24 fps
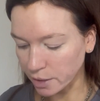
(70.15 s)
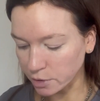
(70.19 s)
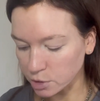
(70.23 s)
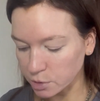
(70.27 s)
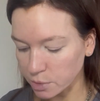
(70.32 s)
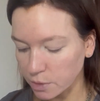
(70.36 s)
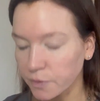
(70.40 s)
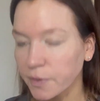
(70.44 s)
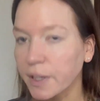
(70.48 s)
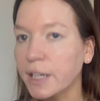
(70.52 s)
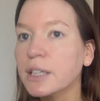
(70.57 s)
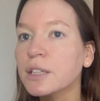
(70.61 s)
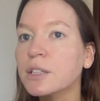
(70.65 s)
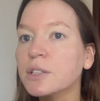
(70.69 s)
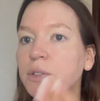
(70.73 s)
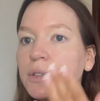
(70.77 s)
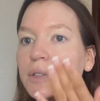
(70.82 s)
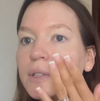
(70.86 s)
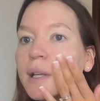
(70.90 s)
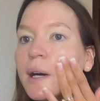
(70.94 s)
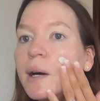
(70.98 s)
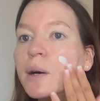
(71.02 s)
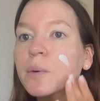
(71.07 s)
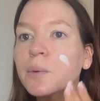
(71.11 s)
So if I look
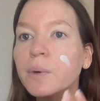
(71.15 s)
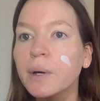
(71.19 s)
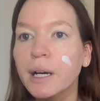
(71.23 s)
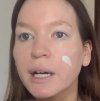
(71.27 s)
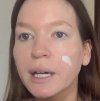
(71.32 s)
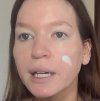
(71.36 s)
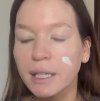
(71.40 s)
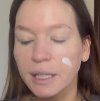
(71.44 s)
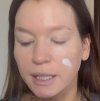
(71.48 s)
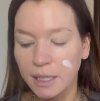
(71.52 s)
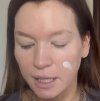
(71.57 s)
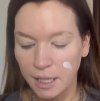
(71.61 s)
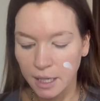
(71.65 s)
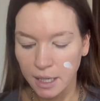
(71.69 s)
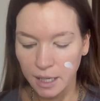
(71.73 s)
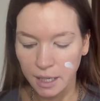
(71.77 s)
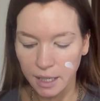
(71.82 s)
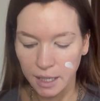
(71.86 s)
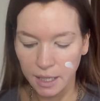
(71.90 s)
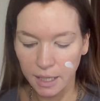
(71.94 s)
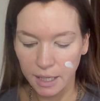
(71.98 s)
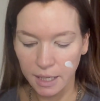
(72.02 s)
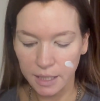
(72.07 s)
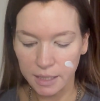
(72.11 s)
that way,
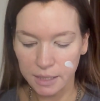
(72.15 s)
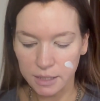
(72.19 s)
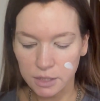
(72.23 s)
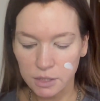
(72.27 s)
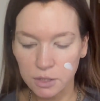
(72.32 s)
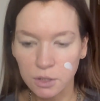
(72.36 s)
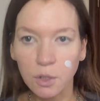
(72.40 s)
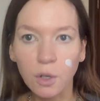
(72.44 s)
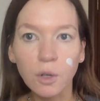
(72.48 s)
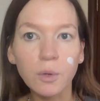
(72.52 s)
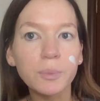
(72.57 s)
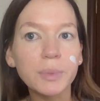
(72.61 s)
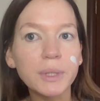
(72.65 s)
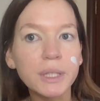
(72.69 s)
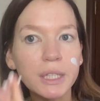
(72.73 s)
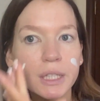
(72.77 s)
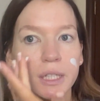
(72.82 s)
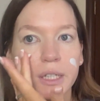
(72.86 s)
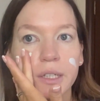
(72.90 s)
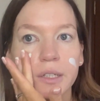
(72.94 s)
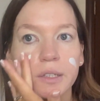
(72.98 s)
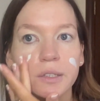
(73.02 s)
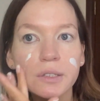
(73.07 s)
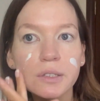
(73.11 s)
it's not
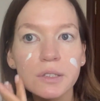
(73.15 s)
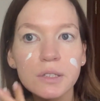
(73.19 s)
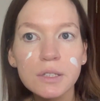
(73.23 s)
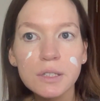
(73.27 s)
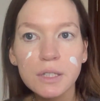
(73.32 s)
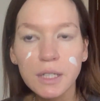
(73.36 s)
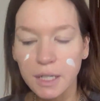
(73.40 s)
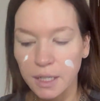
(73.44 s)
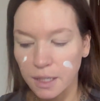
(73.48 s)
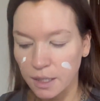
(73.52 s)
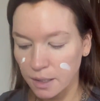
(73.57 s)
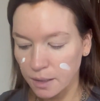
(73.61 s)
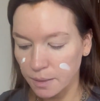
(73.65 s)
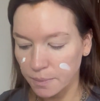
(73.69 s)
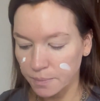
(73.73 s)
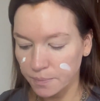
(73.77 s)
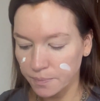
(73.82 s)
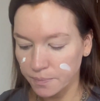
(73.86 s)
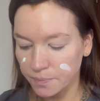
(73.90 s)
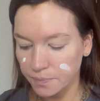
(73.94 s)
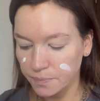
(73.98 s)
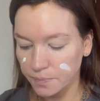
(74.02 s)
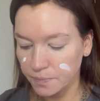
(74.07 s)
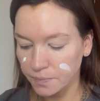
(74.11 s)
because
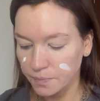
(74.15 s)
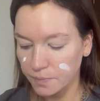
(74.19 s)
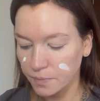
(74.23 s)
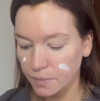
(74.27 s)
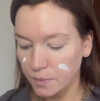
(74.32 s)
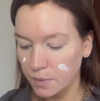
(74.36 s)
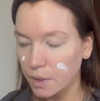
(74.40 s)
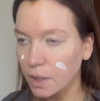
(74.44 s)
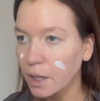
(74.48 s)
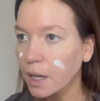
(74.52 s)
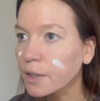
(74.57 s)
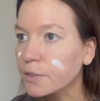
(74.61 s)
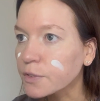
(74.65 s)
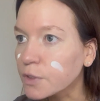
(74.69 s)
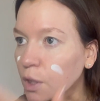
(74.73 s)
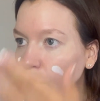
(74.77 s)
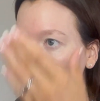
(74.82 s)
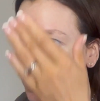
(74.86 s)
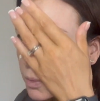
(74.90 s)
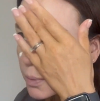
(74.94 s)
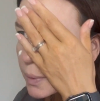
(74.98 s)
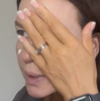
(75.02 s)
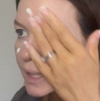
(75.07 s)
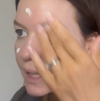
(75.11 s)
I've
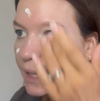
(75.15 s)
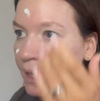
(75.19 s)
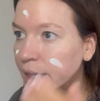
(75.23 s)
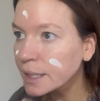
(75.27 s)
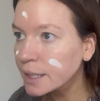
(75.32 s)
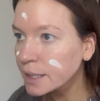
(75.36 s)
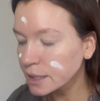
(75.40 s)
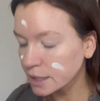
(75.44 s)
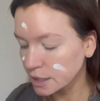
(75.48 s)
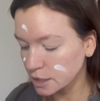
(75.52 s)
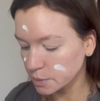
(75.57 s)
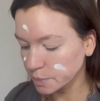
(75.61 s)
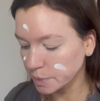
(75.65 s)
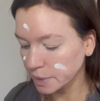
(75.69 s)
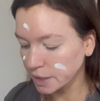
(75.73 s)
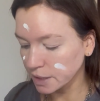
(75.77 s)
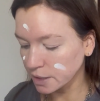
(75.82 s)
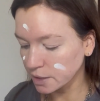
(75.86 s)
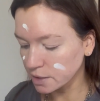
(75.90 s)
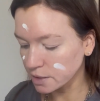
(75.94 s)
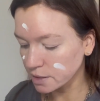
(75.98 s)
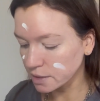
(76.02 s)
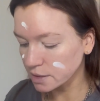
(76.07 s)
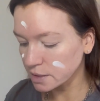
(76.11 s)
gone weird, it's
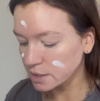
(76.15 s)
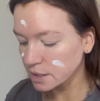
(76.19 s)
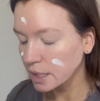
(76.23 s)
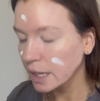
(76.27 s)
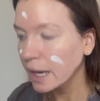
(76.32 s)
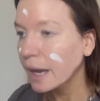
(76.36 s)
because